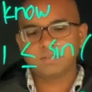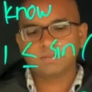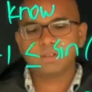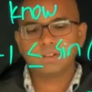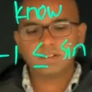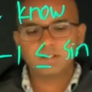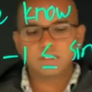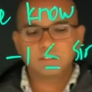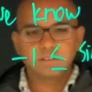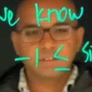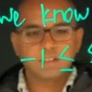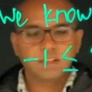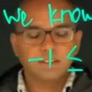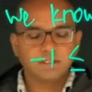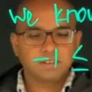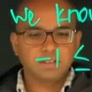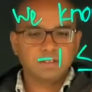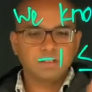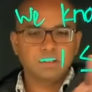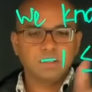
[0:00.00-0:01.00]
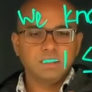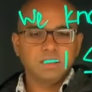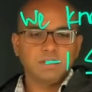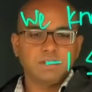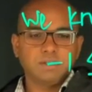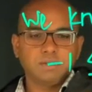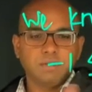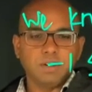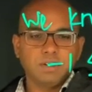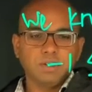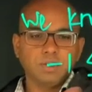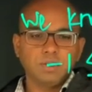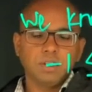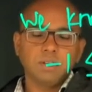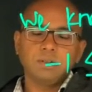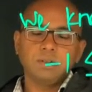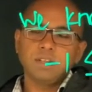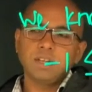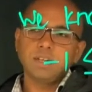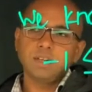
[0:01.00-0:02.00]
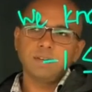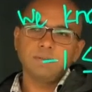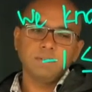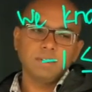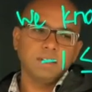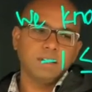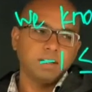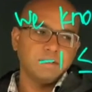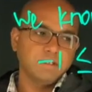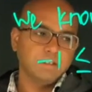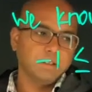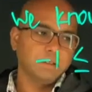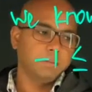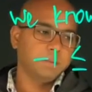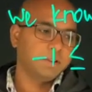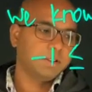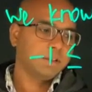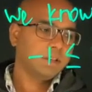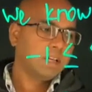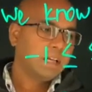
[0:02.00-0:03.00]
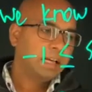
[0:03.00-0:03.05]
First it says this function on the left, it has a limit.